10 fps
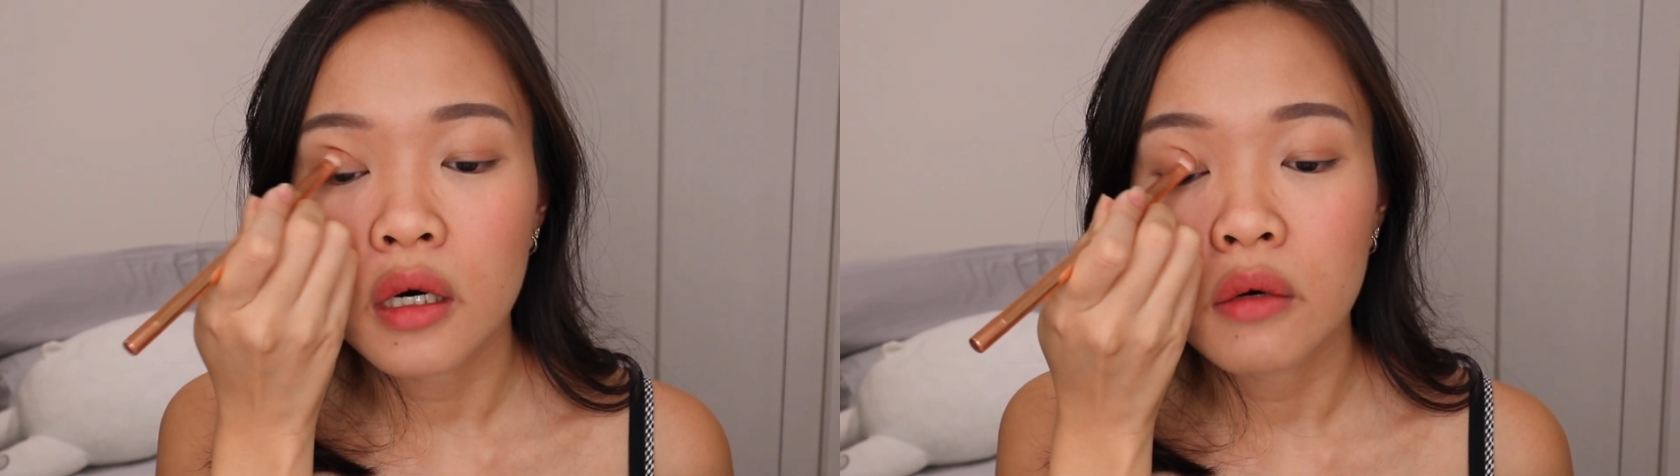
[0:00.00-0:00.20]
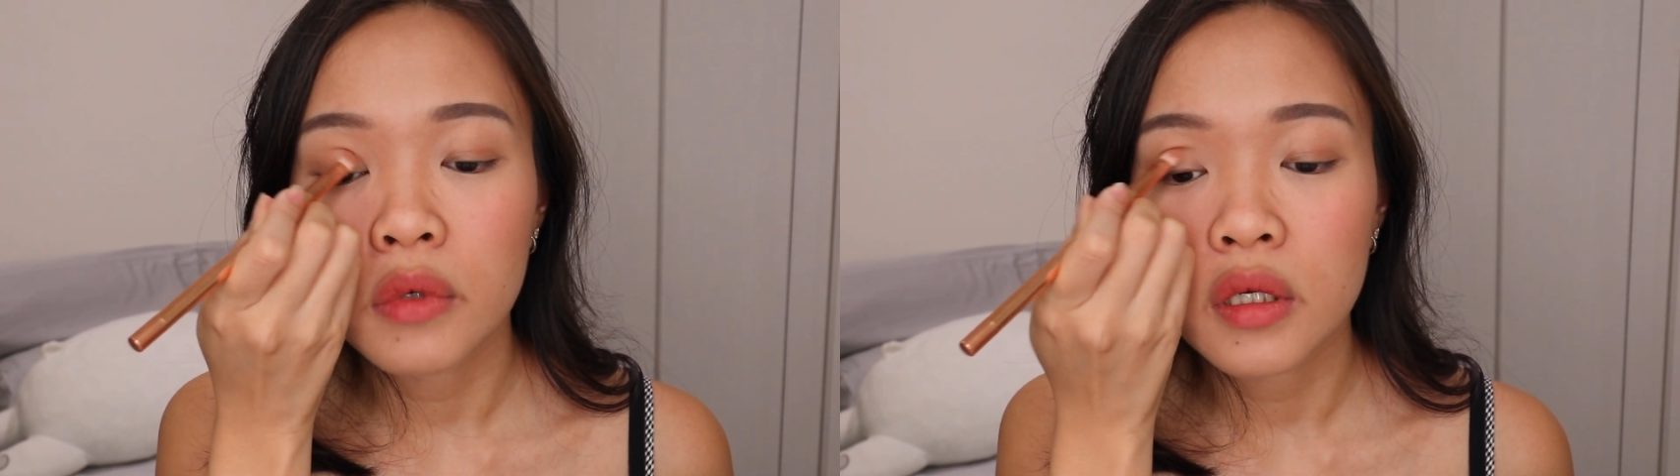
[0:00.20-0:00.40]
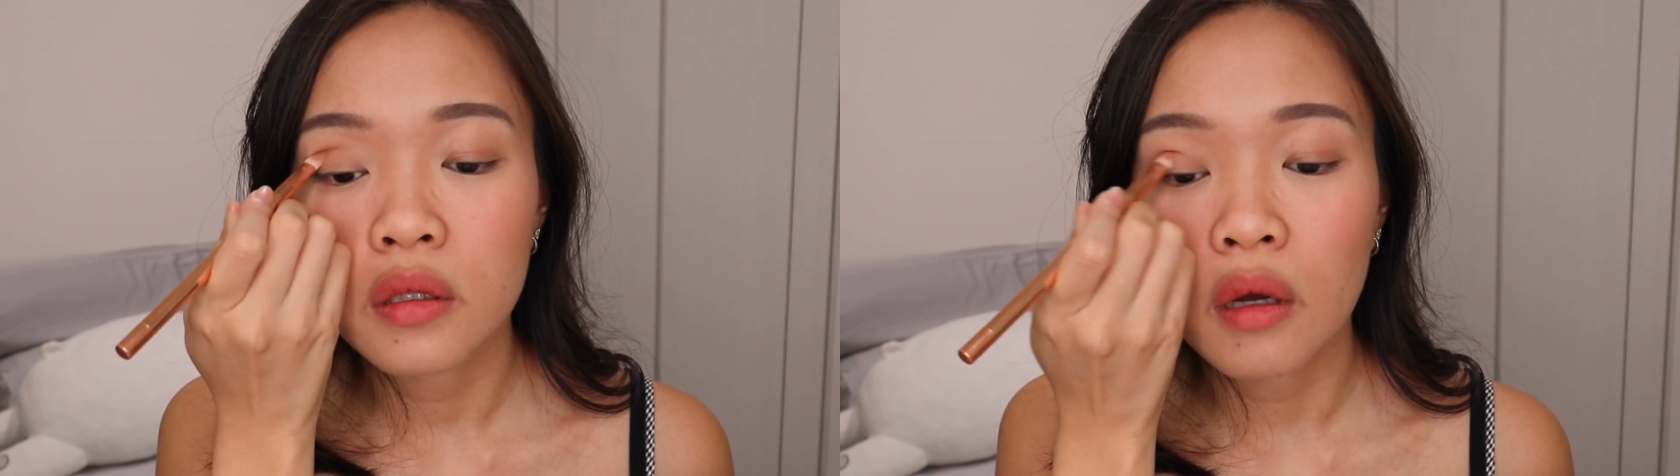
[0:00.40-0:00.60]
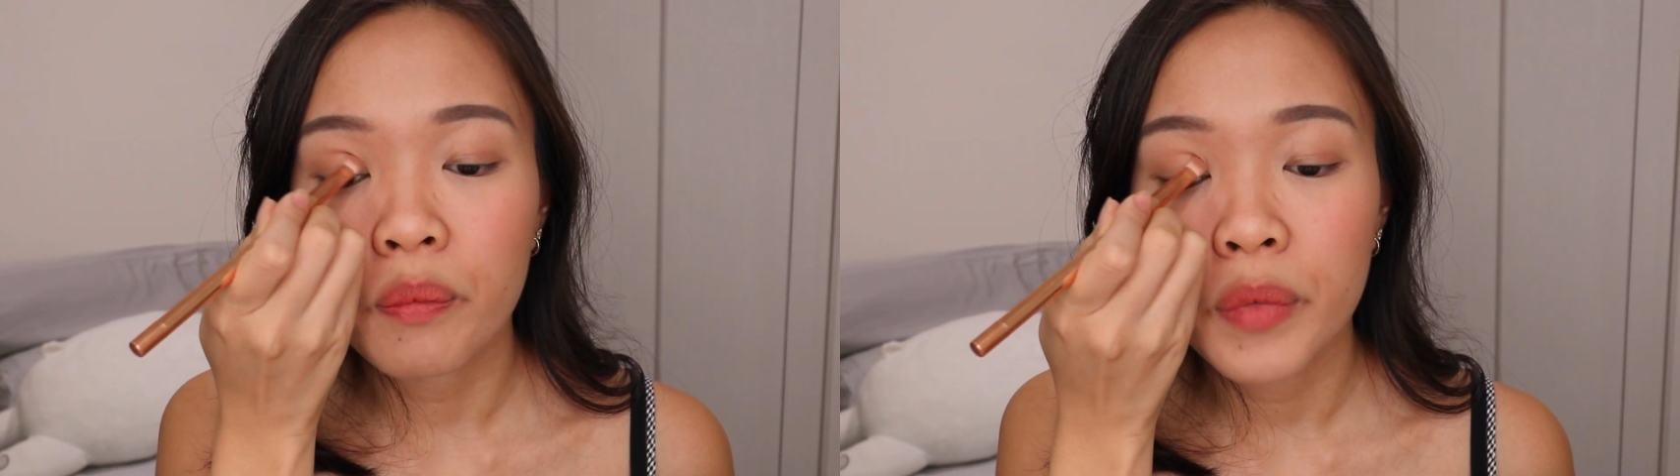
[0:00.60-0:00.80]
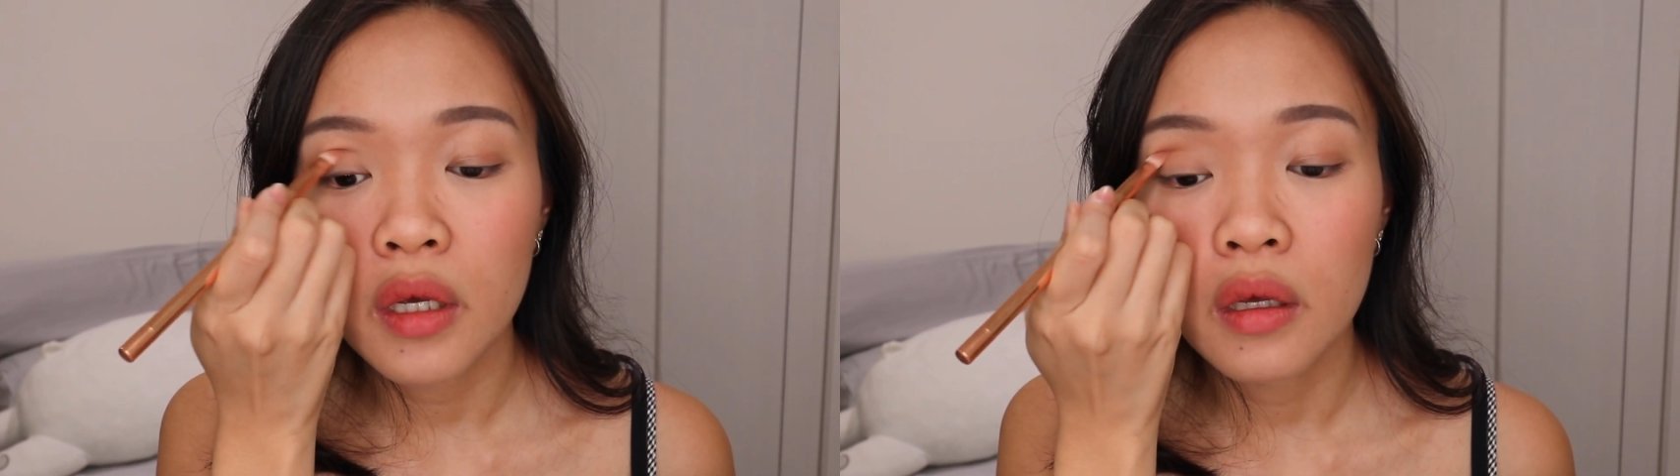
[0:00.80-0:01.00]
I'll be
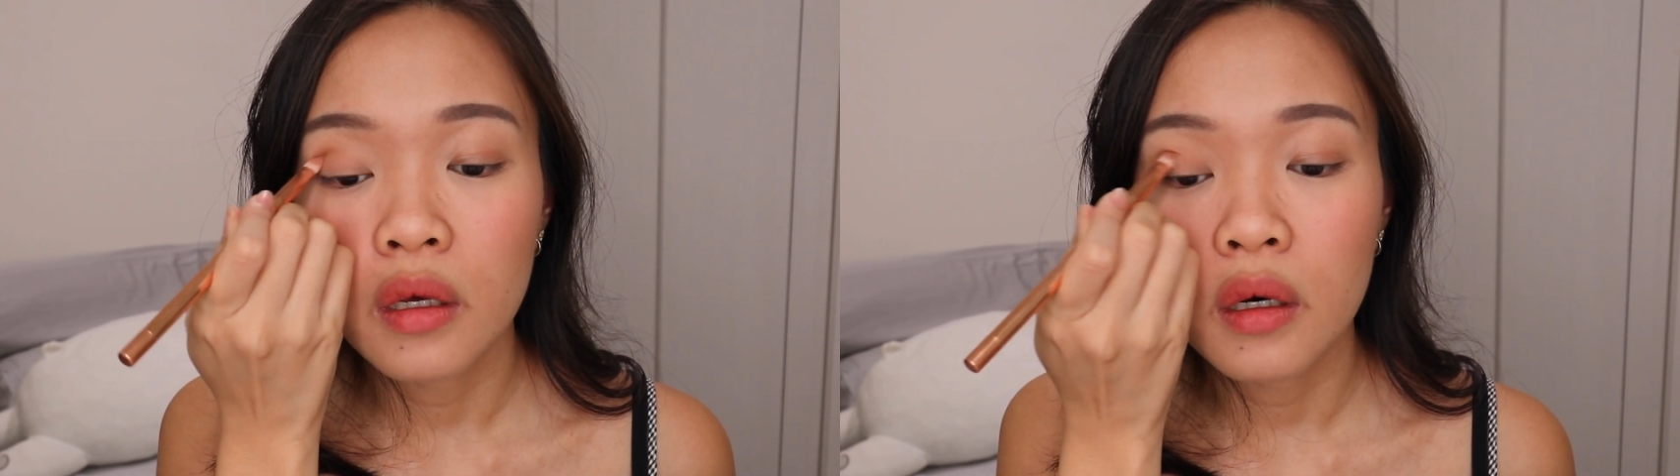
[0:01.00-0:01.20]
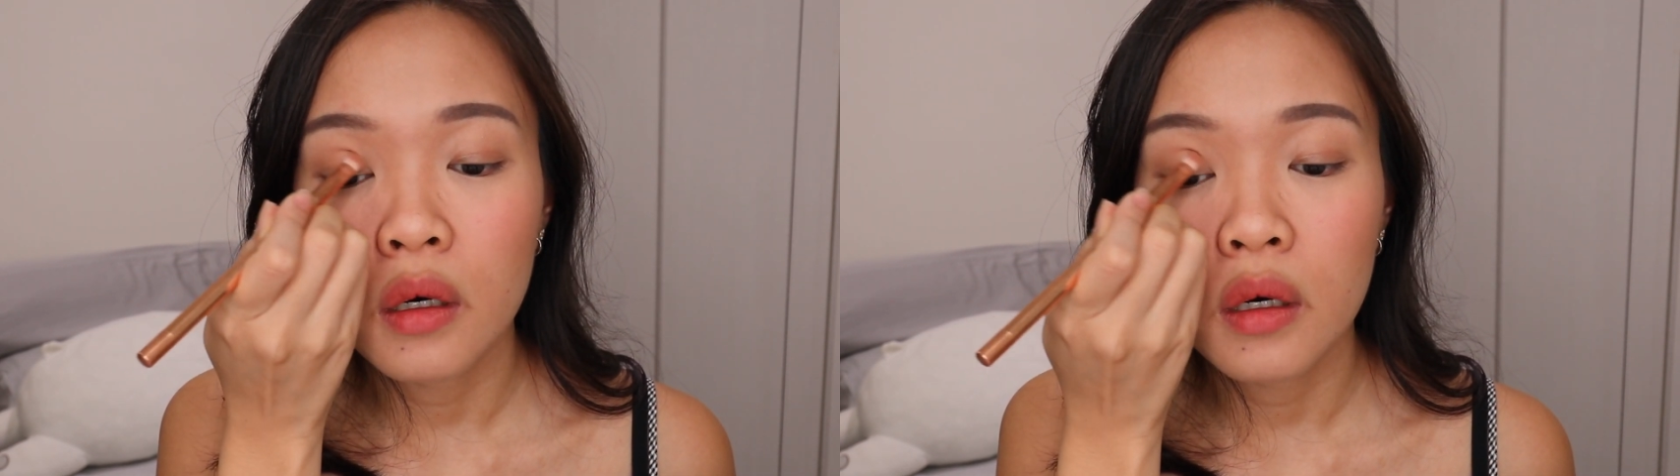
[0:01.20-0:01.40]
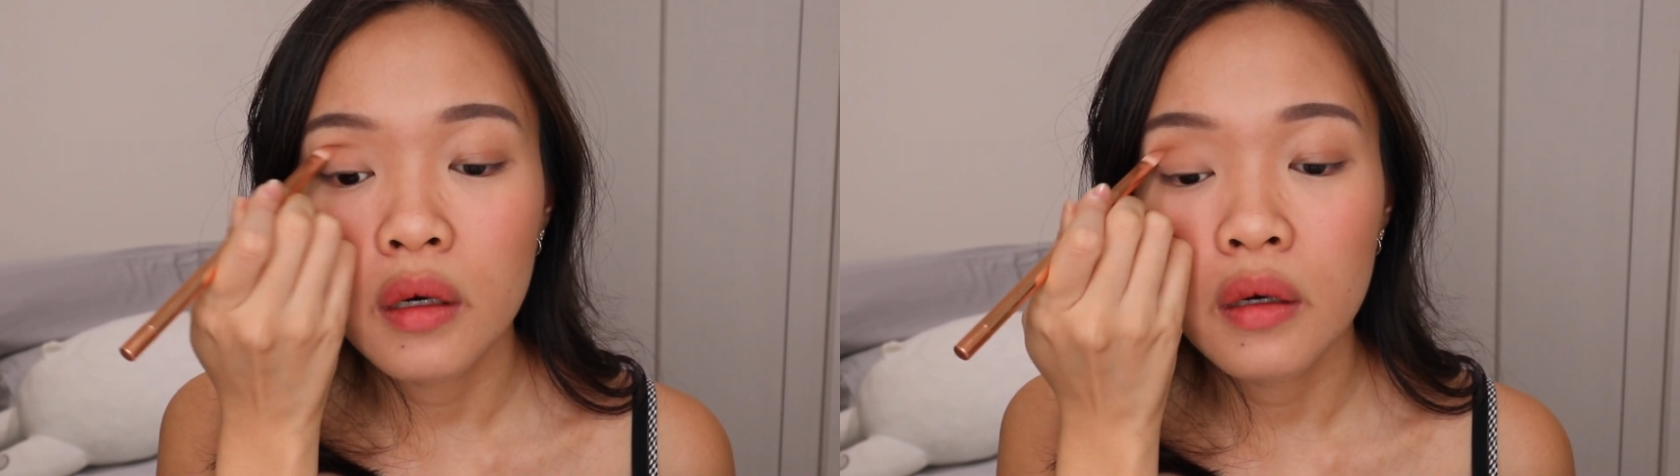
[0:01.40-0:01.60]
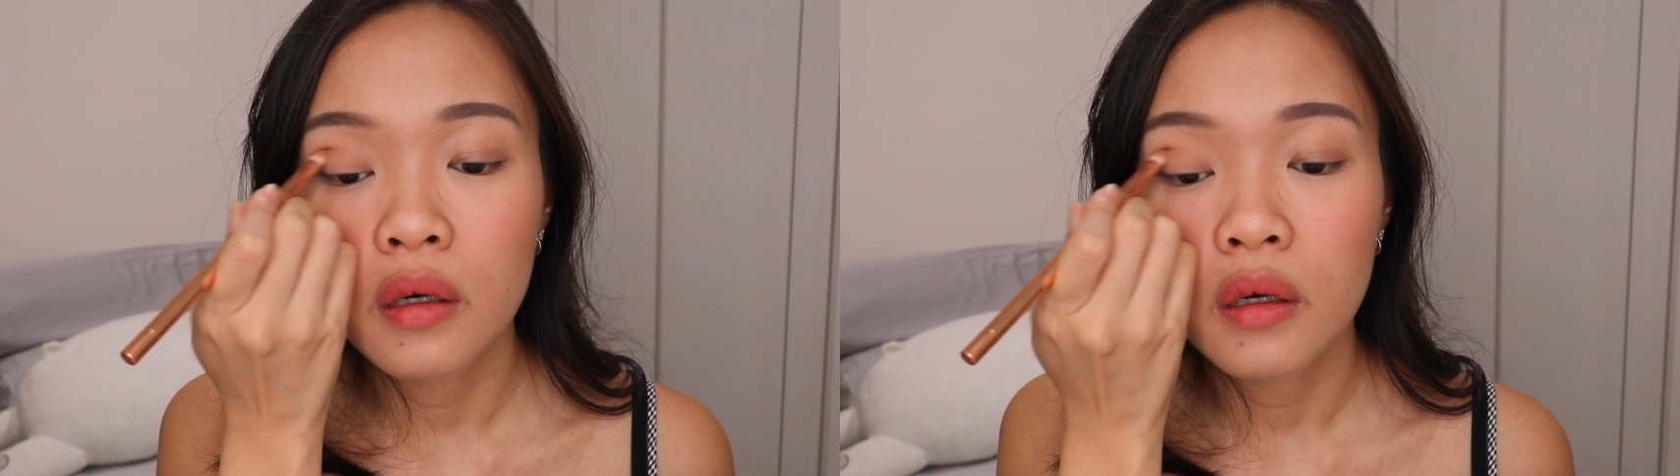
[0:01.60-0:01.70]
stopping here.